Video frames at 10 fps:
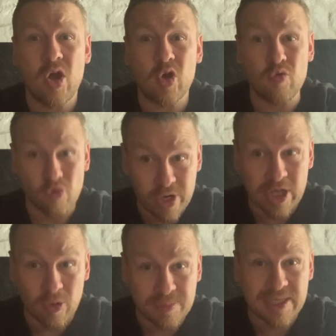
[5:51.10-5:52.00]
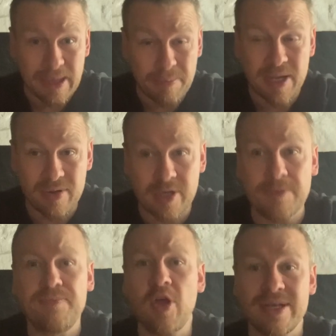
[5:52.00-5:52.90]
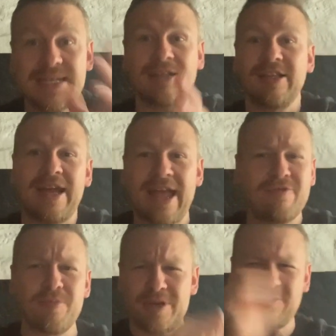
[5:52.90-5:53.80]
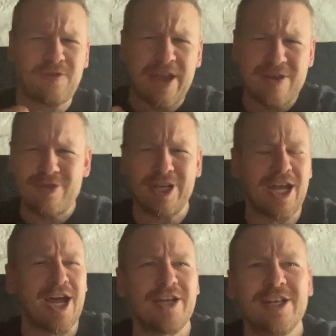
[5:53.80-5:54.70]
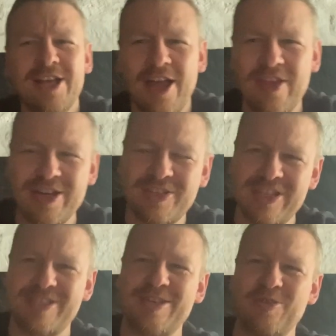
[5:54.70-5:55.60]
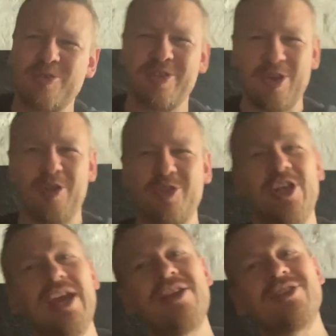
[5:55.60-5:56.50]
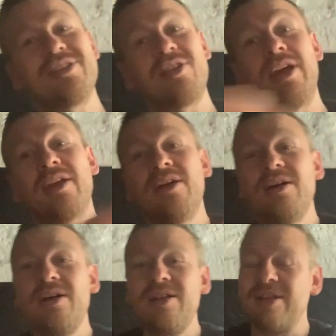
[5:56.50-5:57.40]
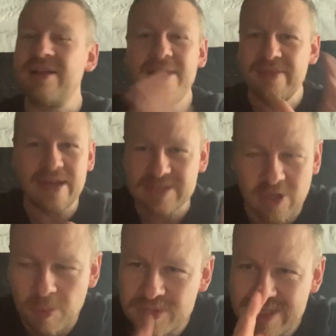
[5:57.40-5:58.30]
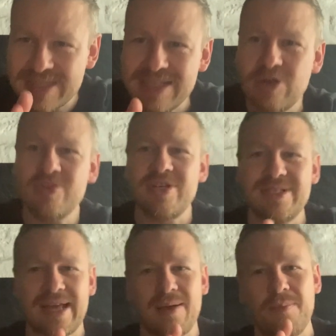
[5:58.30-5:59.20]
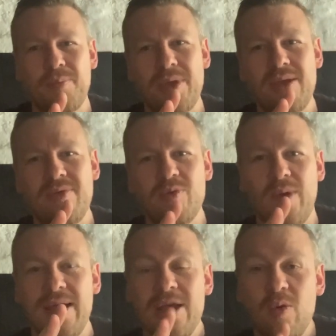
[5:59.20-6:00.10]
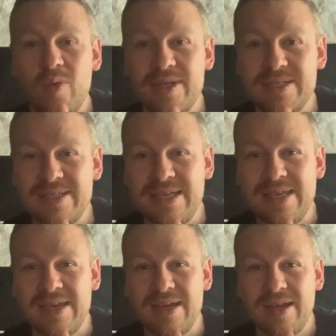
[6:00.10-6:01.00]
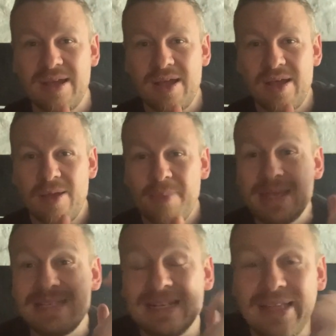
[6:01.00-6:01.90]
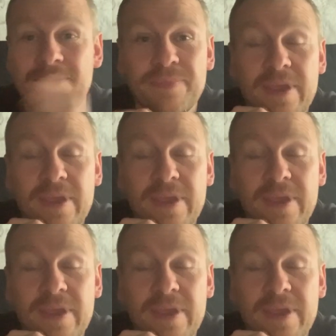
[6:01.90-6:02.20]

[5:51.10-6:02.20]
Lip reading: running up to that period. Not exactly like everybody's fighting really hard and then in 1600 they all change and it's all like, ah, ah. That's not. But 1600 is that period where we see, basically,